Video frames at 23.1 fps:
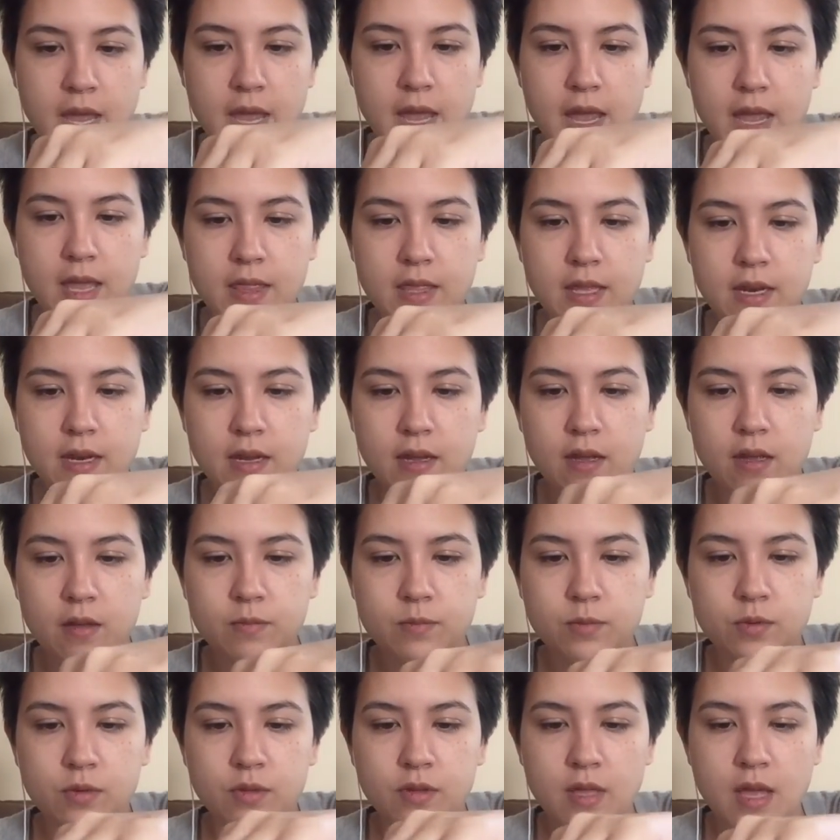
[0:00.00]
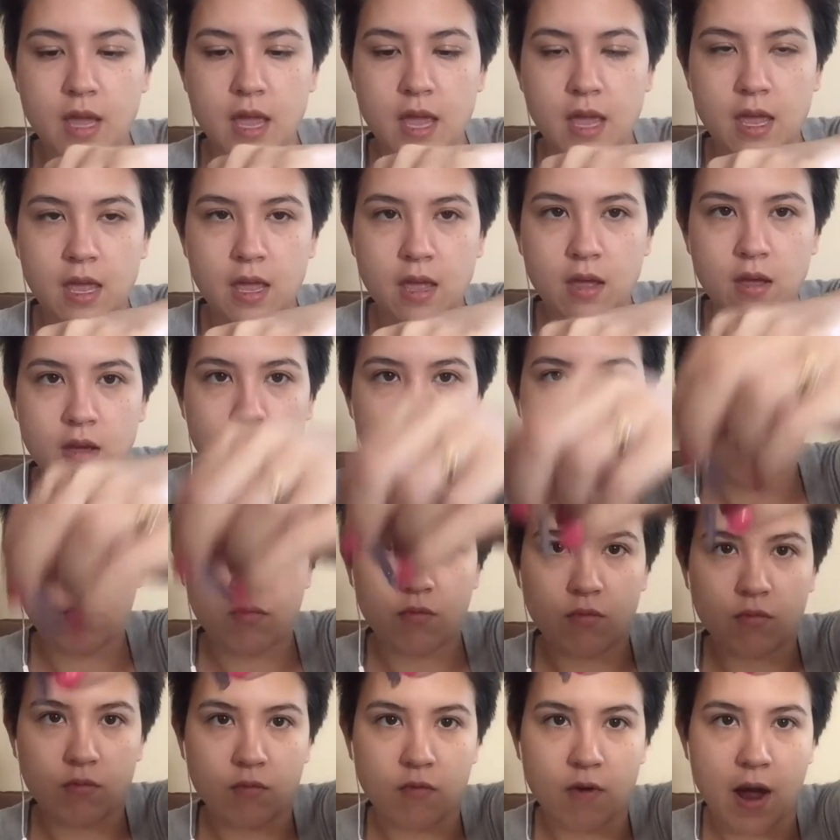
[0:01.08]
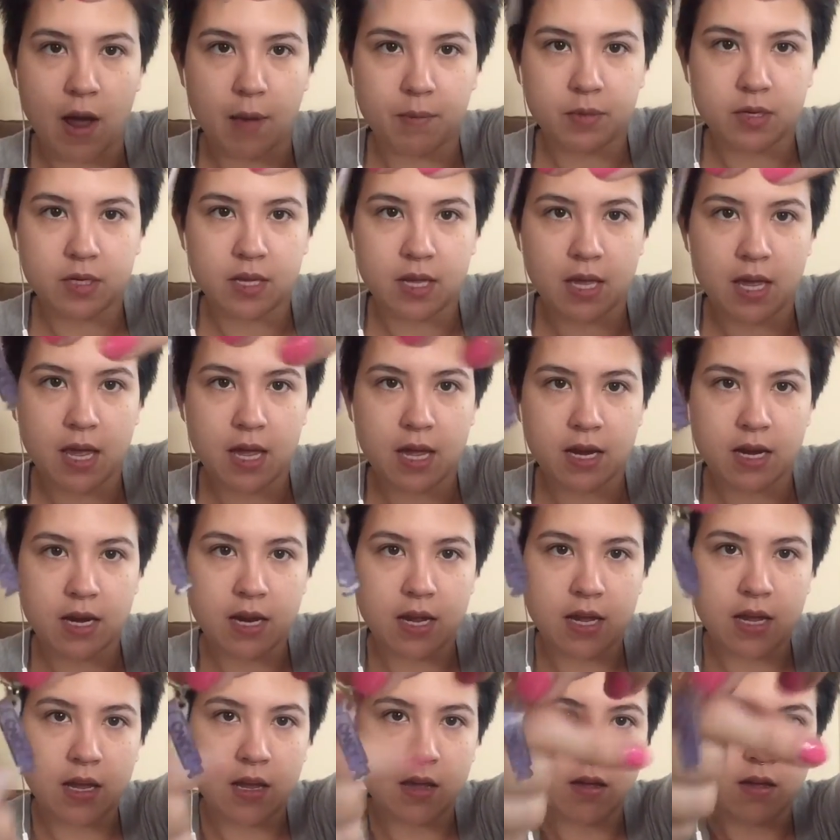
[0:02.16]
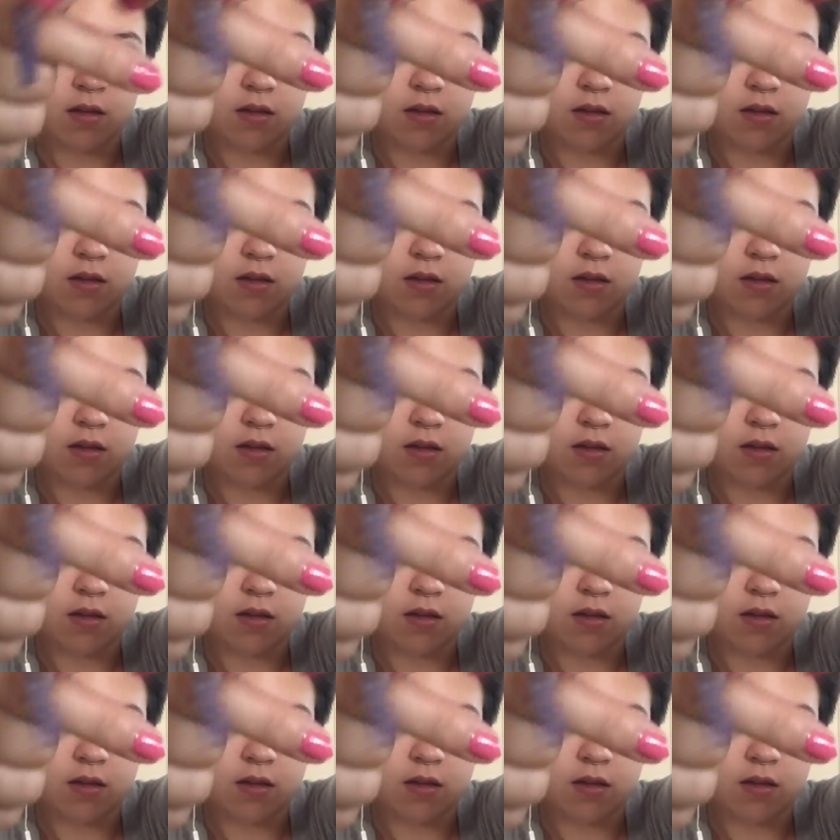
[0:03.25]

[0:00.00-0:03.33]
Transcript: And then it comes with a wrapped candy,